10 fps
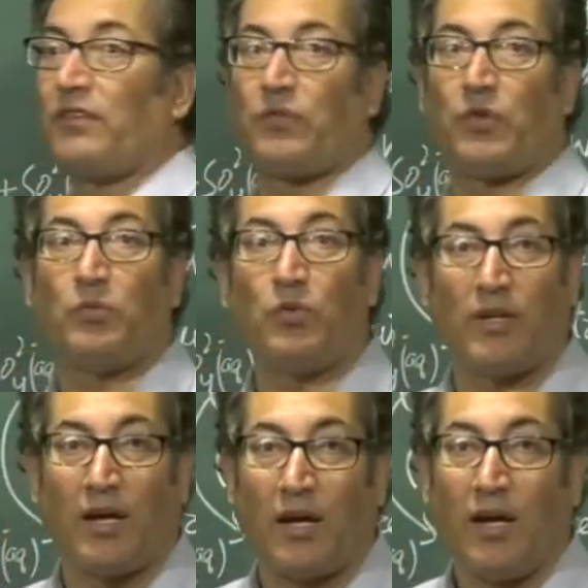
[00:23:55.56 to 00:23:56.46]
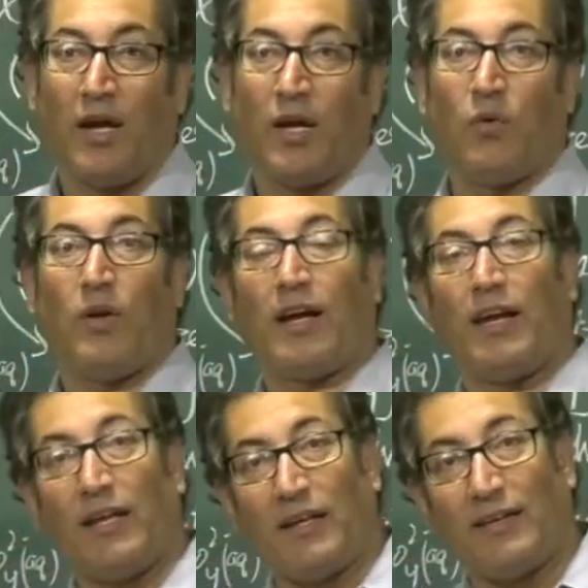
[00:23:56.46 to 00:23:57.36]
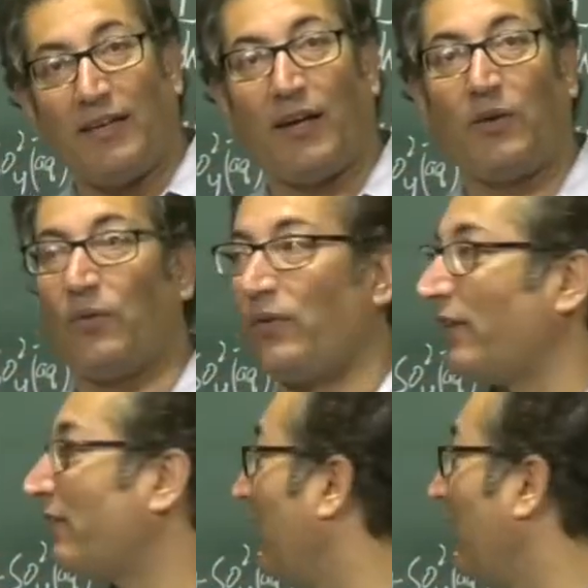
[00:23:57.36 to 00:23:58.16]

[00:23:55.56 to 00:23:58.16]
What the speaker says: of ammonia, you will again get negative test